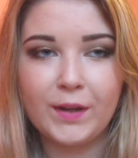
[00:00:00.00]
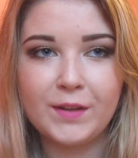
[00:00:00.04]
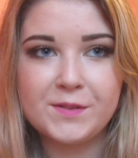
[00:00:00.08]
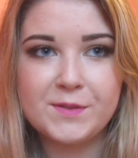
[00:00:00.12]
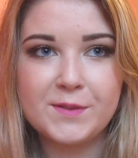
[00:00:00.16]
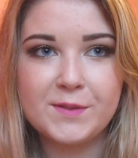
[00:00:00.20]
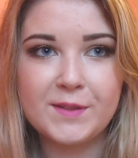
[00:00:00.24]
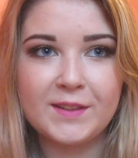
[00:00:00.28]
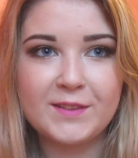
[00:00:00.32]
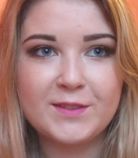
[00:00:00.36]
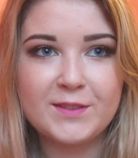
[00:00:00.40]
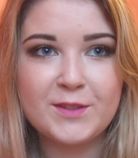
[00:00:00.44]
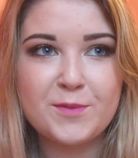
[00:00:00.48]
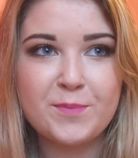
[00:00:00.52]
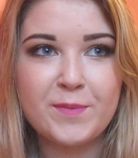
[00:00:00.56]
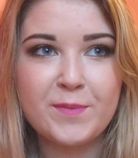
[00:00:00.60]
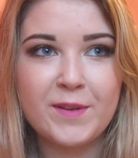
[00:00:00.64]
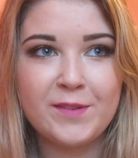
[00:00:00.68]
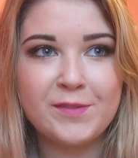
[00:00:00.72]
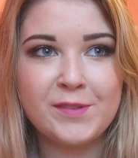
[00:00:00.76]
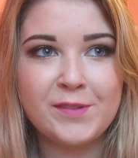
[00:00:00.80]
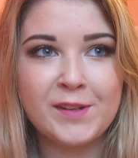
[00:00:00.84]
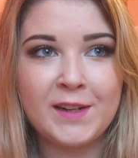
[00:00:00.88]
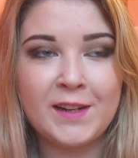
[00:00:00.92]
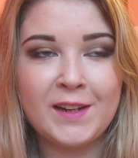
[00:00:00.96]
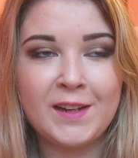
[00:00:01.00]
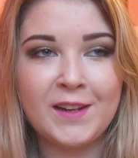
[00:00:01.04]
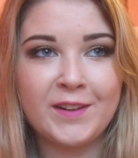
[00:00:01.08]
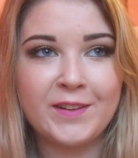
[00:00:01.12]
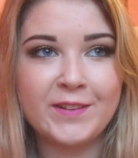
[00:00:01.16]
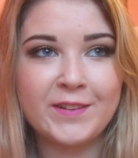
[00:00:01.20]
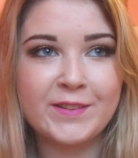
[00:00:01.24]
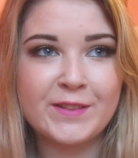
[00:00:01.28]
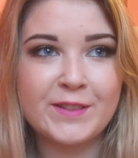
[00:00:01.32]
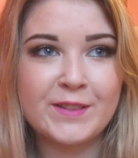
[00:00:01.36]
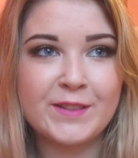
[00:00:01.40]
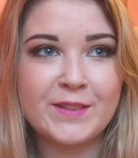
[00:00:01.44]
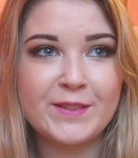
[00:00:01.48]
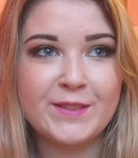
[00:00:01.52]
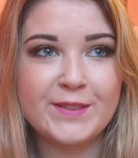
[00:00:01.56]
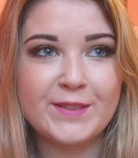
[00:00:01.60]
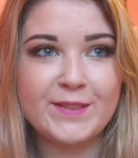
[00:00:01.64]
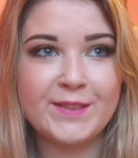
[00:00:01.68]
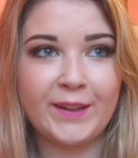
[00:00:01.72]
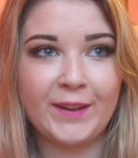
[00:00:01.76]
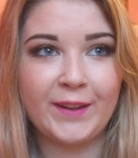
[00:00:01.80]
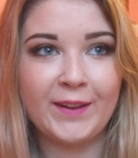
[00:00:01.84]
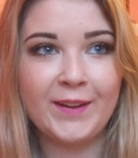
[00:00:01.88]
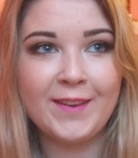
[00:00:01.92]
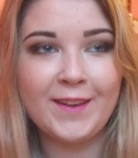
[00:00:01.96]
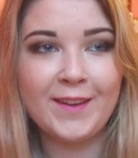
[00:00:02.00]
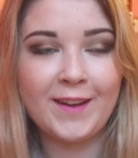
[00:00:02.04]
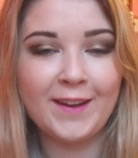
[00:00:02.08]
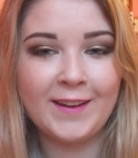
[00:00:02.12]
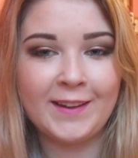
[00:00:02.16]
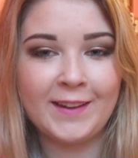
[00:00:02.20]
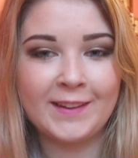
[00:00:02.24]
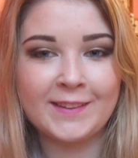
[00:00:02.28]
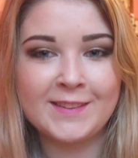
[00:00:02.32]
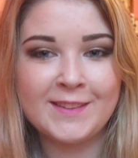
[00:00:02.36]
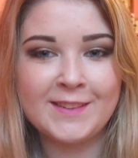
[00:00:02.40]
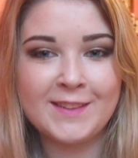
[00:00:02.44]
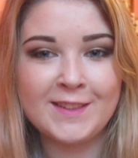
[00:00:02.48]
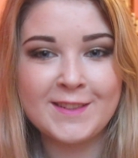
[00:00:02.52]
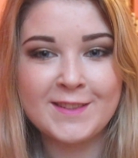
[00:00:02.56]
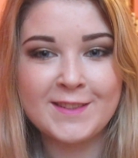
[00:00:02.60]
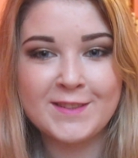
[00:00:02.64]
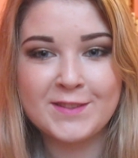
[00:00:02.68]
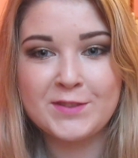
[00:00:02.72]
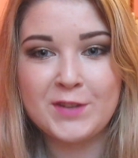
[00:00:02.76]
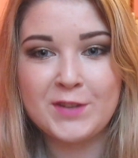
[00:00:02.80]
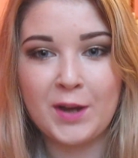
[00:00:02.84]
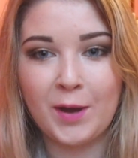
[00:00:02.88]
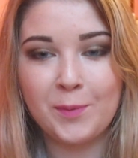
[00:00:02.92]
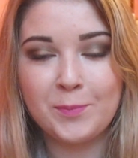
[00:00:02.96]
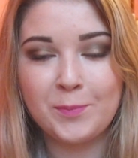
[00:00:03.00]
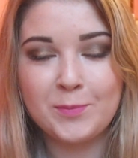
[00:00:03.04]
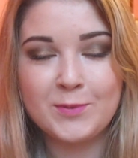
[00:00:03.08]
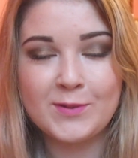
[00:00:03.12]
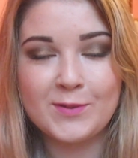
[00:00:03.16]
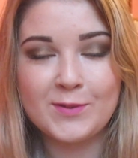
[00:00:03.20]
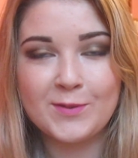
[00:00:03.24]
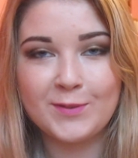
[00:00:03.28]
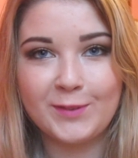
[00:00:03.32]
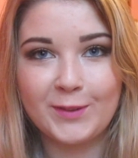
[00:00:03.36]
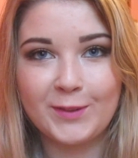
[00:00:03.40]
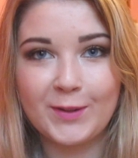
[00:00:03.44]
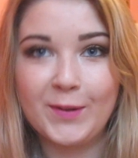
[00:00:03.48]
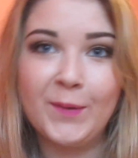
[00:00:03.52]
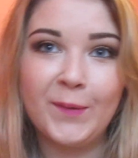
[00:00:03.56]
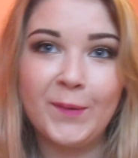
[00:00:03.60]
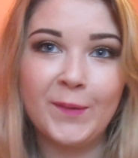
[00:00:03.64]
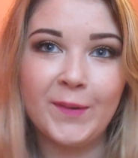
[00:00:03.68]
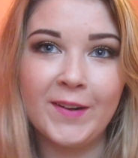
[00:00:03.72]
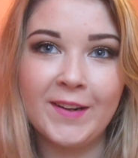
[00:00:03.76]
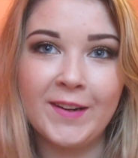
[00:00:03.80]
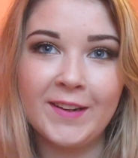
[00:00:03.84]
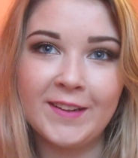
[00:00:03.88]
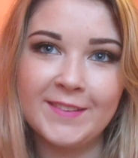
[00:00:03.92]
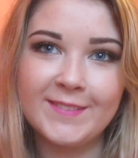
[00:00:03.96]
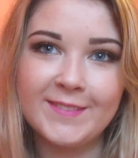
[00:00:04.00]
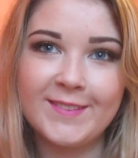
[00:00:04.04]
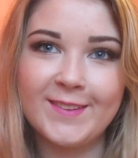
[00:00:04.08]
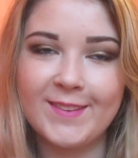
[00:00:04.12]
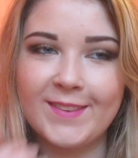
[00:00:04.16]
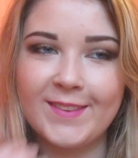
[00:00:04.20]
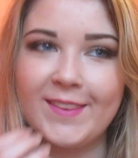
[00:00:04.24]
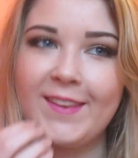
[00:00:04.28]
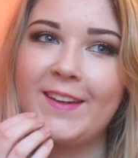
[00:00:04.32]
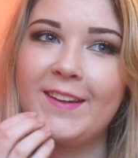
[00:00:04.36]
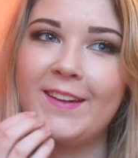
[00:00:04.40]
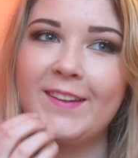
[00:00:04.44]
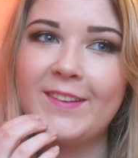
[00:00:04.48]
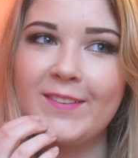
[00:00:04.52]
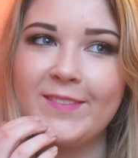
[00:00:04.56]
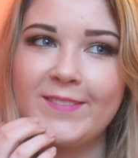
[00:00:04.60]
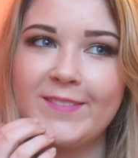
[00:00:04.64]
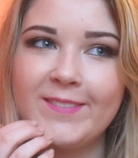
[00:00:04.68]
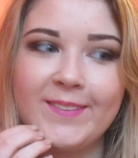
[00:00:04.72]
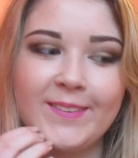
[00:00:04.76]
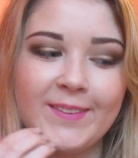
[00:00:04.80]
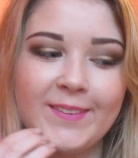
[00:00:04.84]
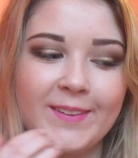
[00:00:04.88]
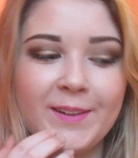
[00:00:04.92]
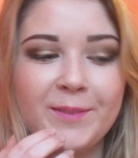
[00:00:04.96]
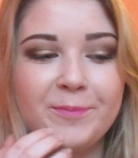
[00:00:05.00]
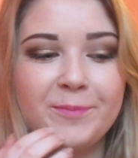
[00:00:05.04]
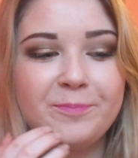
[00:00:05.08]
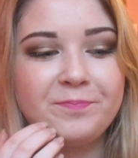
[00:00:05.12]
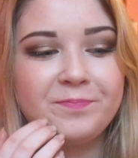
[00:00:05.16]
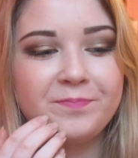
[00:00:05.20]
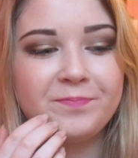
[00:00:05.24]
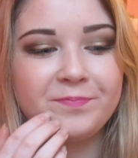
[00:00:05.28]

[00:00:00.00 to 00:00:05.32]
so that took me really long to decide that I actually stopped recording to think of one.